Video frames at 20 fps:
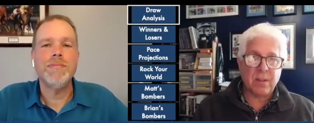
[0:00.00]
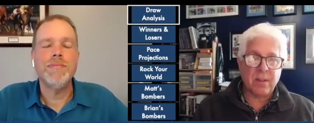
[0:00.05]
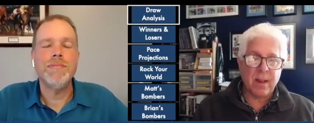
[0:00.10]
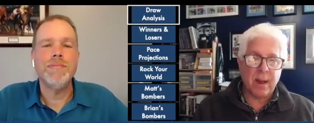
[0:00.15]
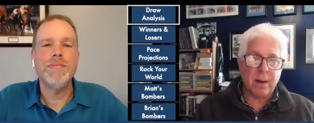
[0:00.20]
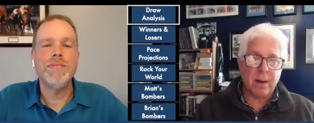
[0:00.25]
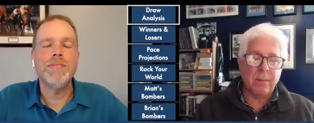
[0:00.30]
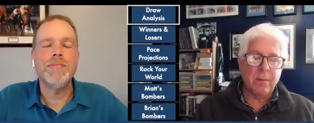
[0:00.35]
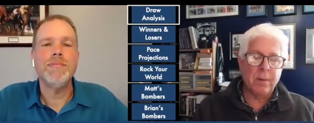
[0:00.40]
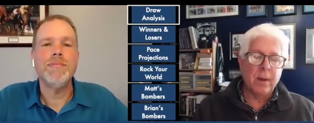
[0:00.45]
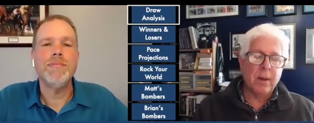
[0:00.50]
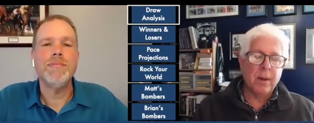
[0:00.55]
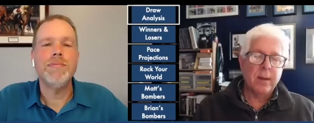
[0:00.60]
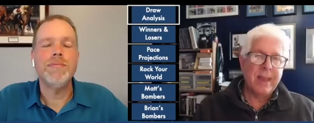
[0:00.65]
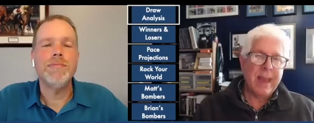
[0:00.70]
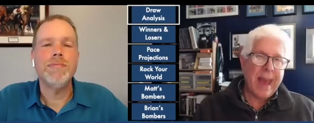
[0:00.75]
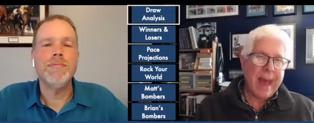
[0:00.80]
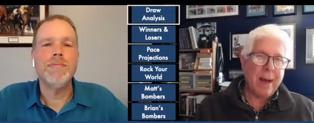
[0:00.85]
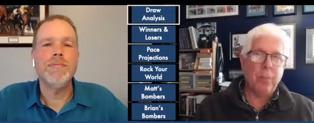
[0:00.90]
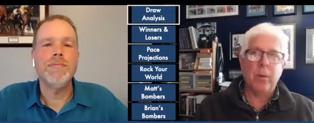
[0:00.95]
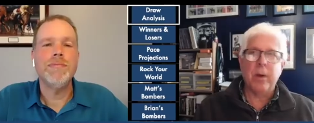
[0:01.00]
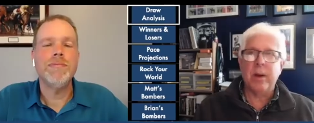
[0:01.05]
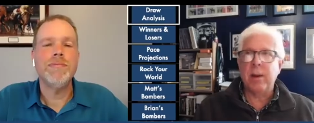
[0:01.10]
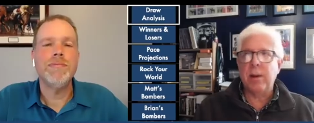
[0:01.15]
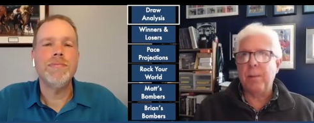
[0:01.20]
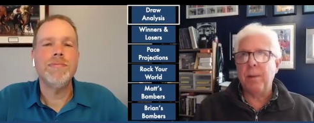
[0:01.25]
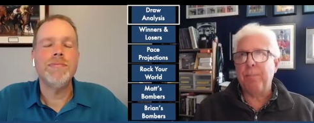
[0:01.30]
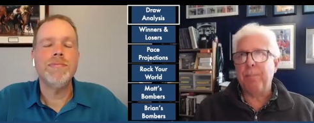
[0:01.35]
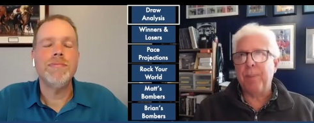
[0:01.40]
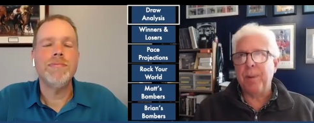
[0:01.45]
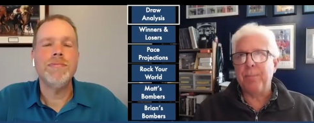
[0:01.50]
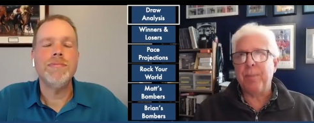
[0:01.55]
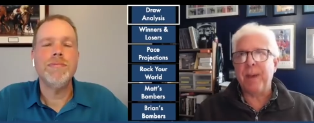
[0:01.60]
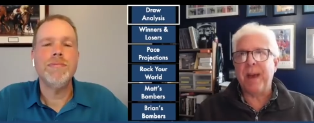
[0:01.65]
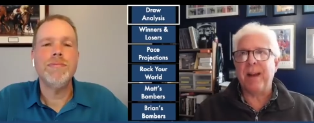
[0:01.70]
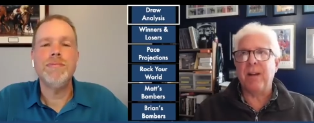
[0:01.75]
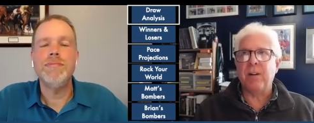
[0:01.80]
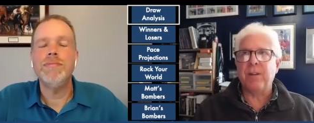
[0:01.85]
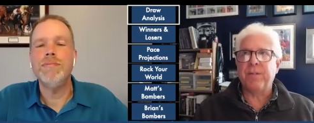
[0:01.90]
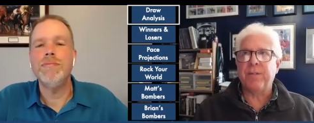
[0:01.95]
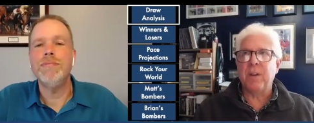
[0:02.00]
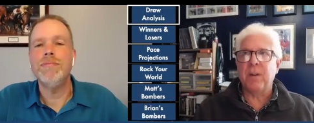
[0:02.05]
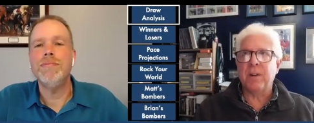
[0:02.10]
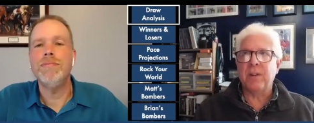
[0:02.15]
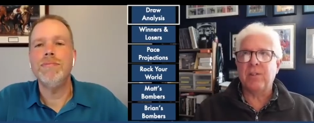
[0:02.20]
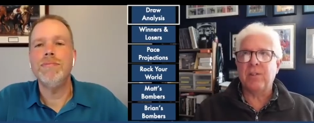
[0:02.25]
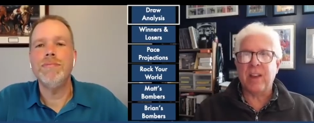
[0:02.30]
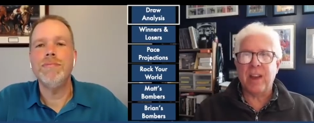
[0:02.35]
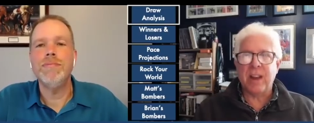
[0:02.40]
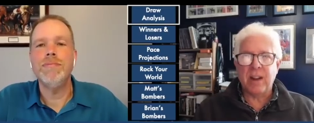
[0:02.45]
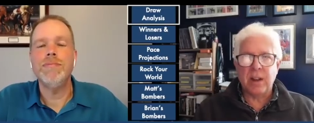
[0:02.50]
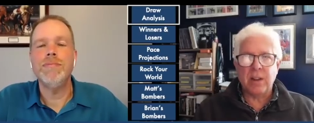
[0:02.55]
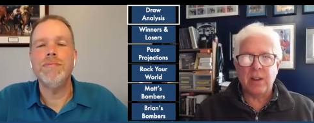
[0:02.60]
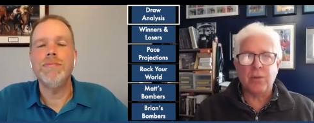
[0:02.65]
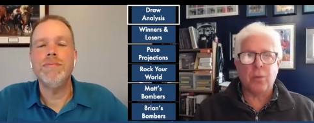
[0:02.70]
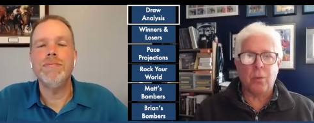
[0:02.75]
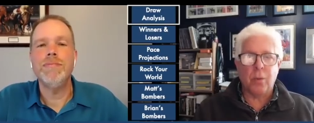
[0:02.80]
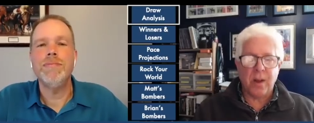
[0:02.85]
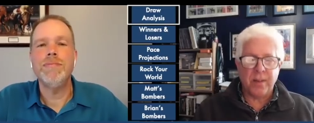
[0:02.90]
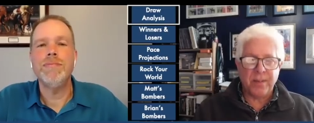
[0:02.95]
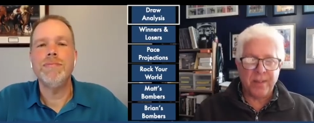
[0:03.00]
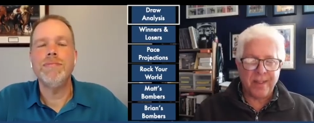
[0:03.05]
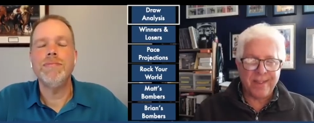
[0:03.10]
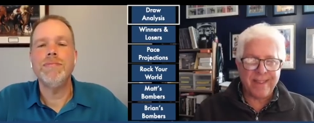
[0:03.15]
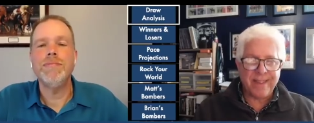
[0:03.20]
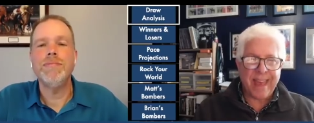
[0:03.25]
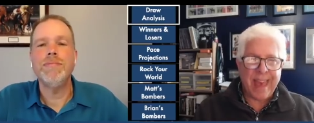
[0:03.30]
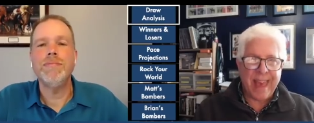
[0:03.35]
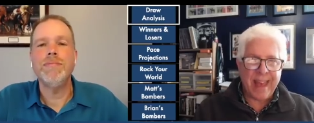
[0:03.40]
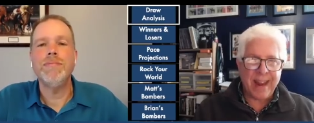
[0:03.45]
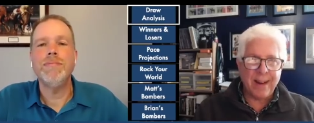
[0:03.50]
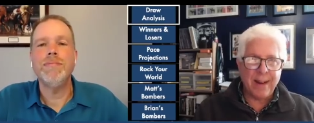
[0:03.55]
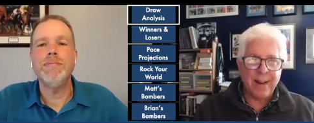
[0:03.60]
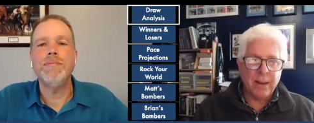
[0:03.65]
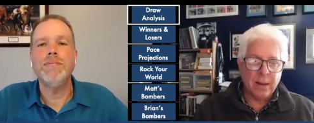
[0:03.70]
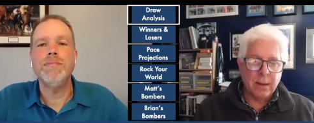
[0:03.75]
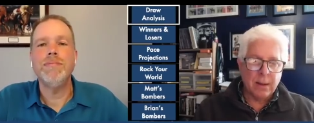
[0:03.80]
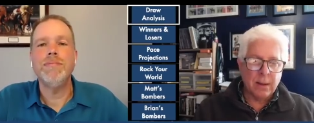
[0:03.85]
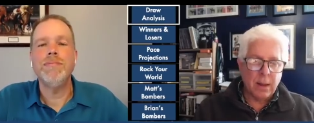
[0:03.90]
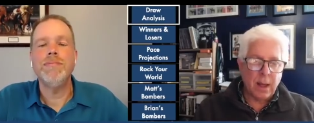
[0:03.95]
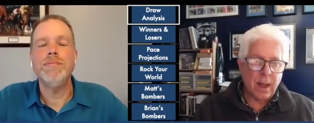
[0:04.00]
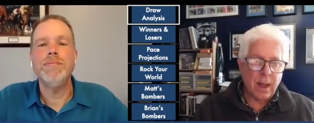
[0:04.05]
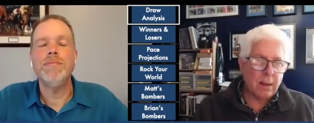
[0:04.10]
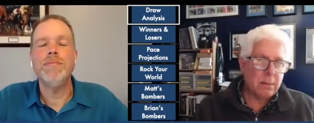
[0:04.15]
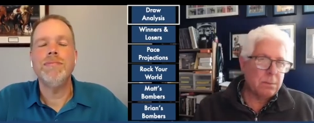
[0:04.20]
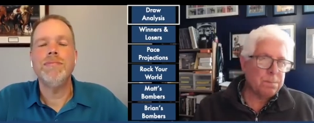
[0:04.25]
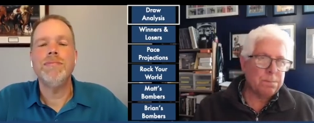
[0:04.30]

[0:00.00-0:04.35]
Speaker 1: So yeah, would it have been better if Known Agenda had drawn the 10? Uh,